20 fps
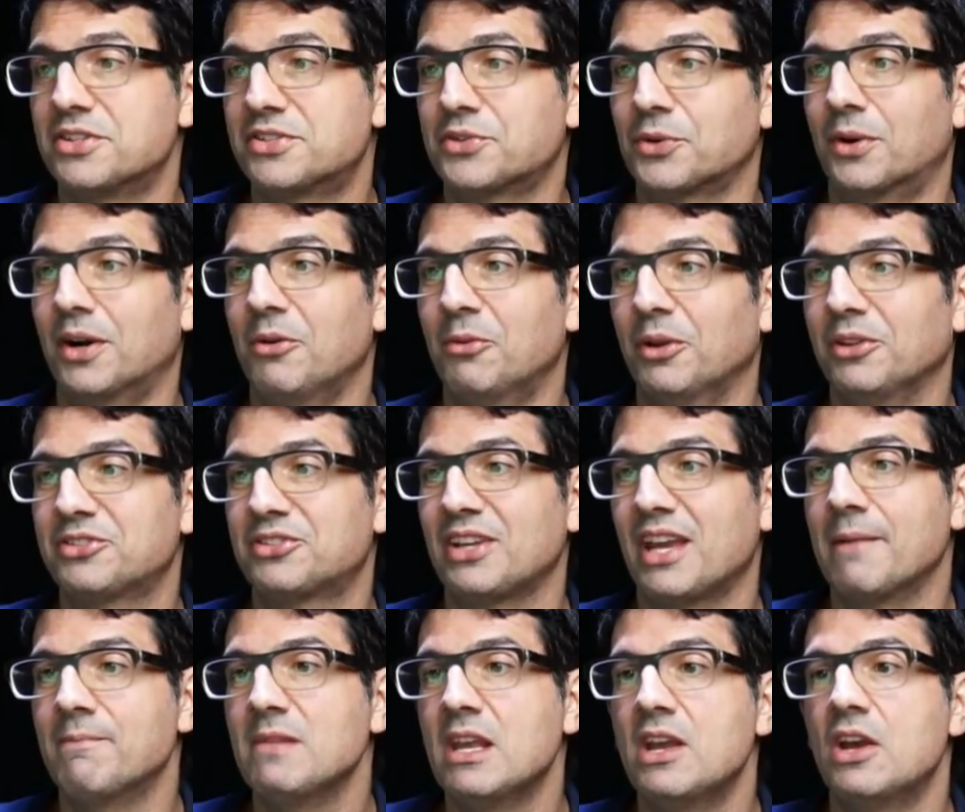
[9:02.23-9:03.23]
historian, I will
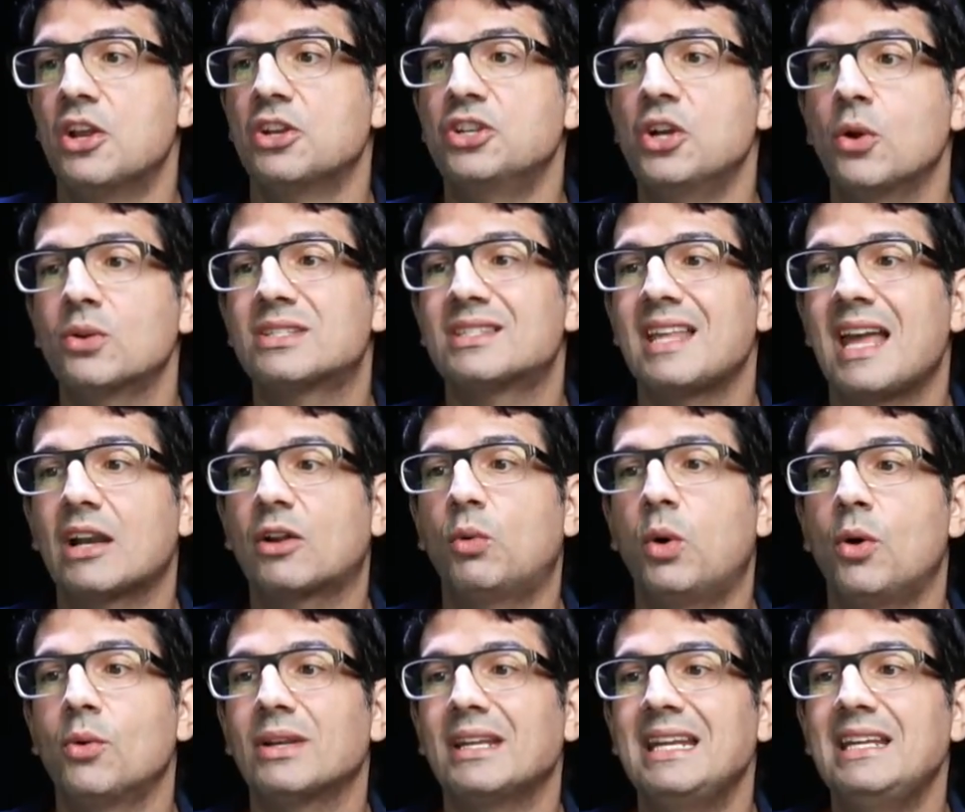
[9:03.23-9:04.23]
say, notes that,
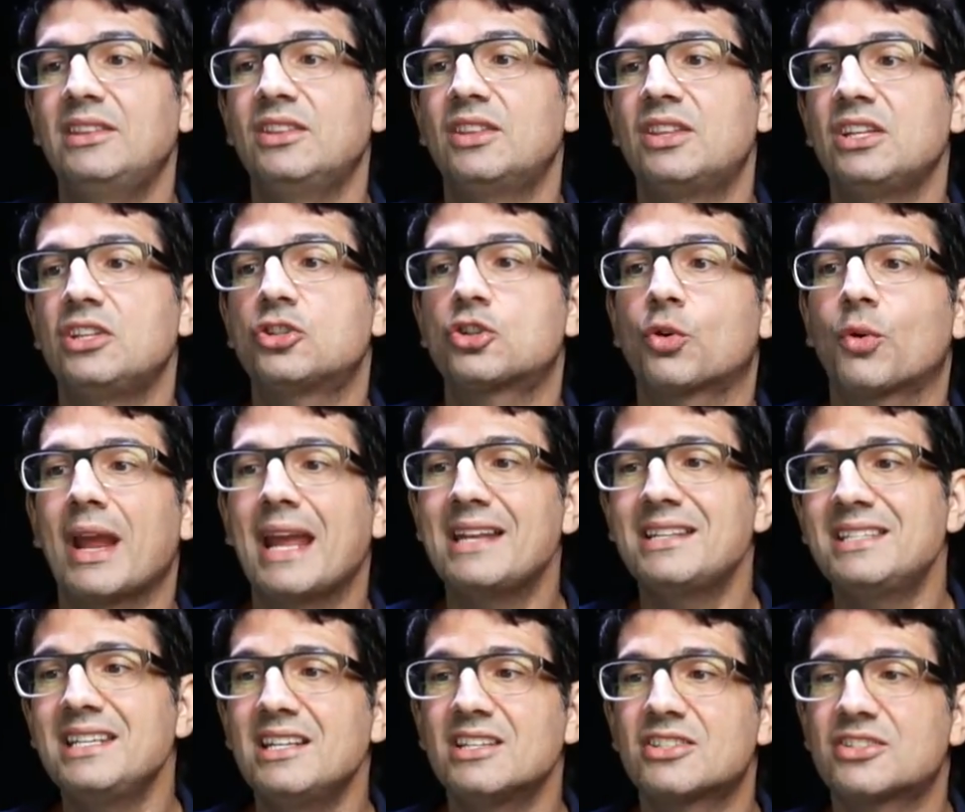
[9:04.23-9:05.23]
quote, in the
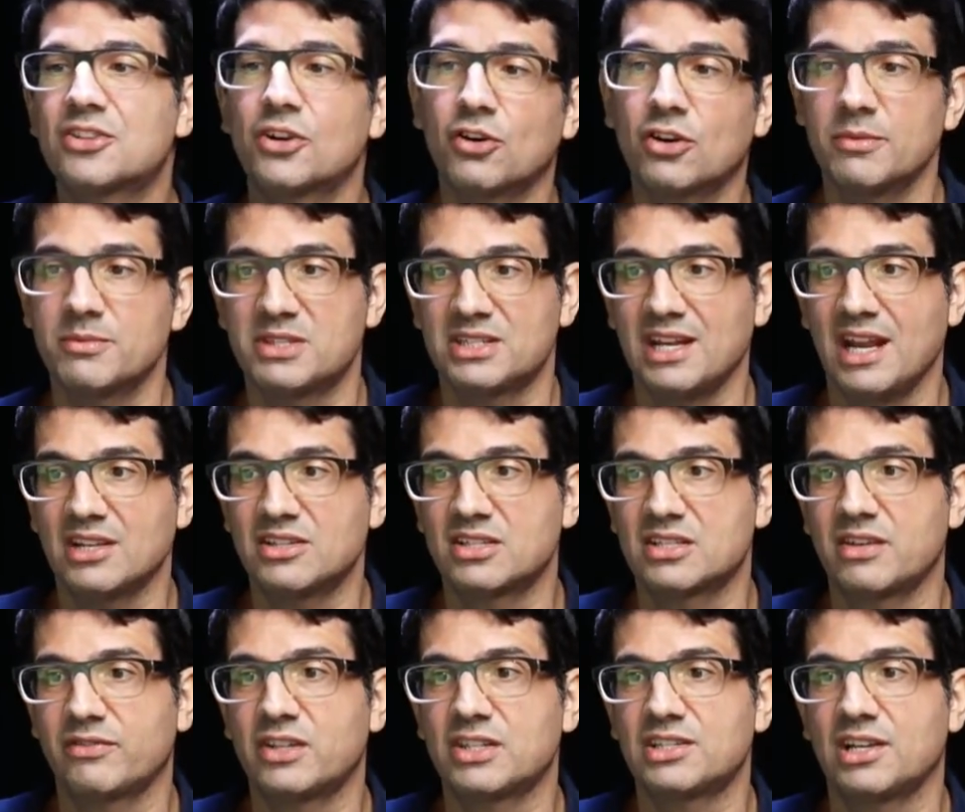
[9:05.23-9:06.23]
transient
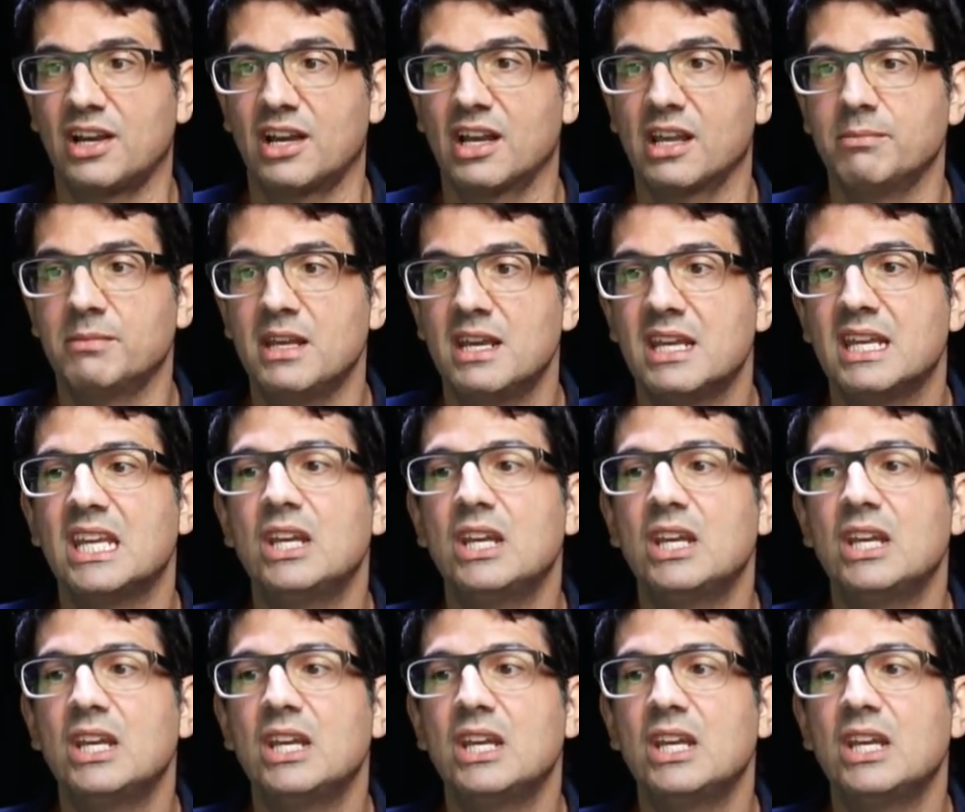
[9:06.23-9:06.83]
circumstances of the time,